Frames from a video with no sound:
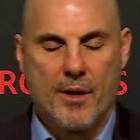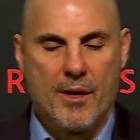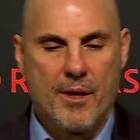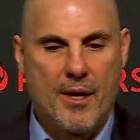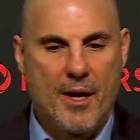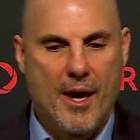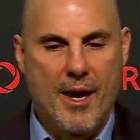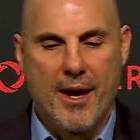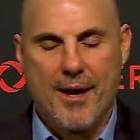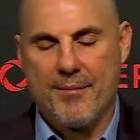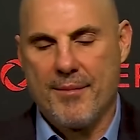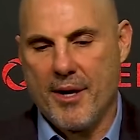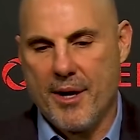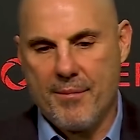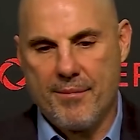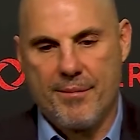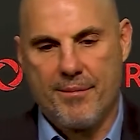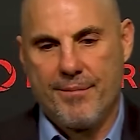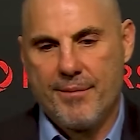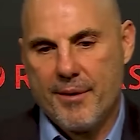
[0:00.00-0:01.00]
Yeah, I mean,
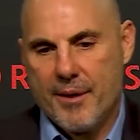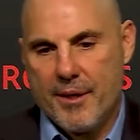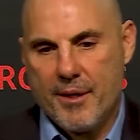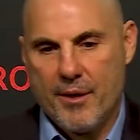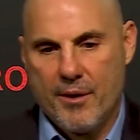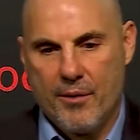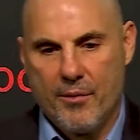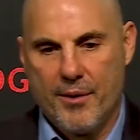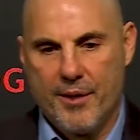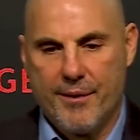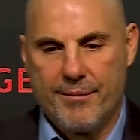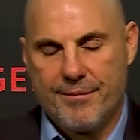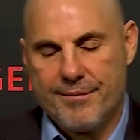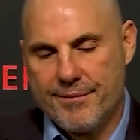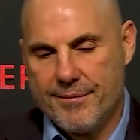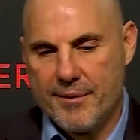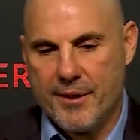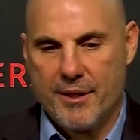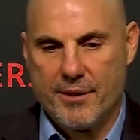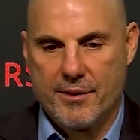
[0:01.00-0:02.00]
I
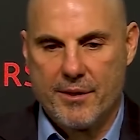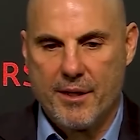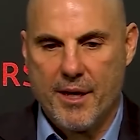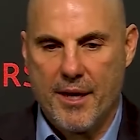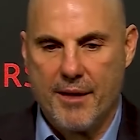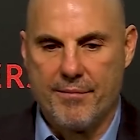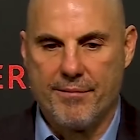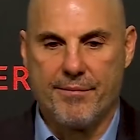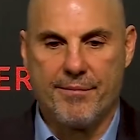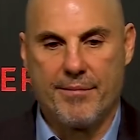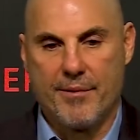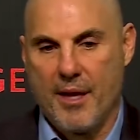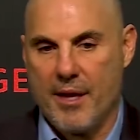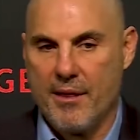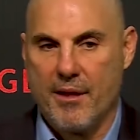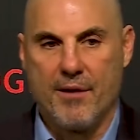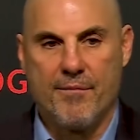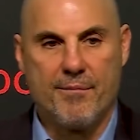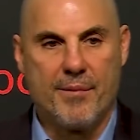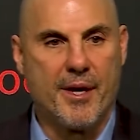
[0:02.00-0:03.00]

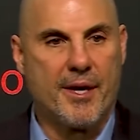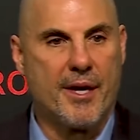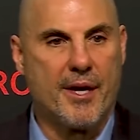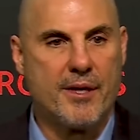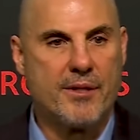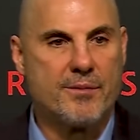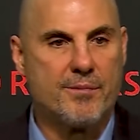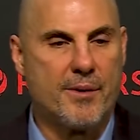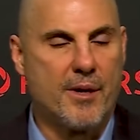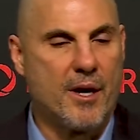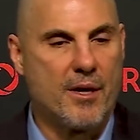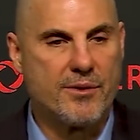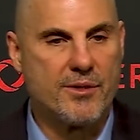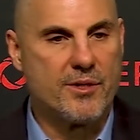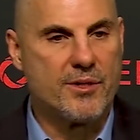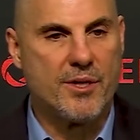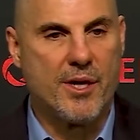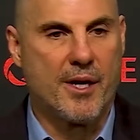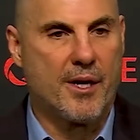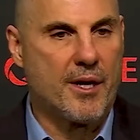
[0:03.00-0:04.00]
love big hits, but I'll
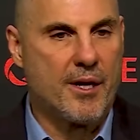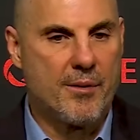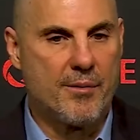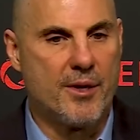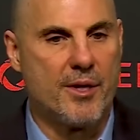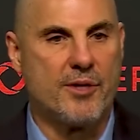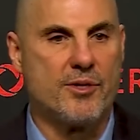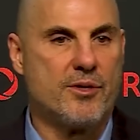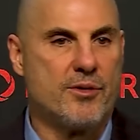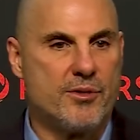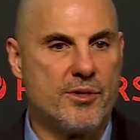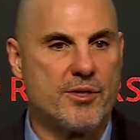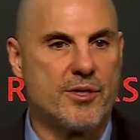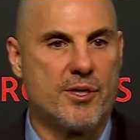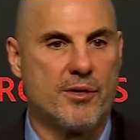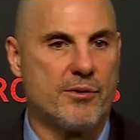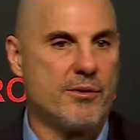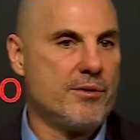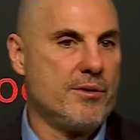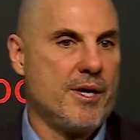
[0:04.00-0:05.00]
just take anybody
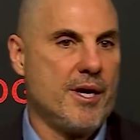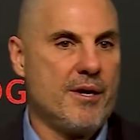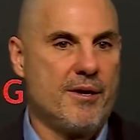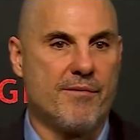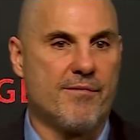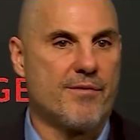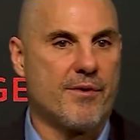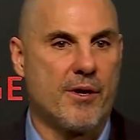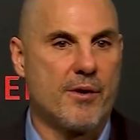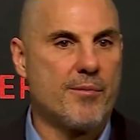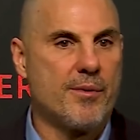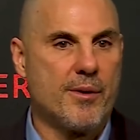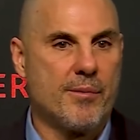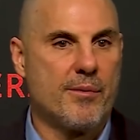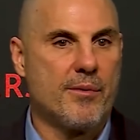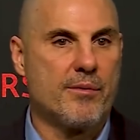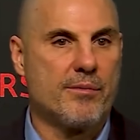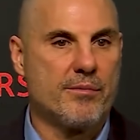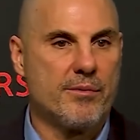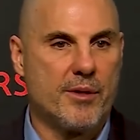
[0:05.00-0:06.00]
just getting in front of
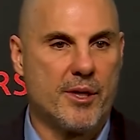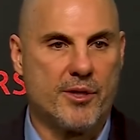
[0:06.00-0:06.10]
people.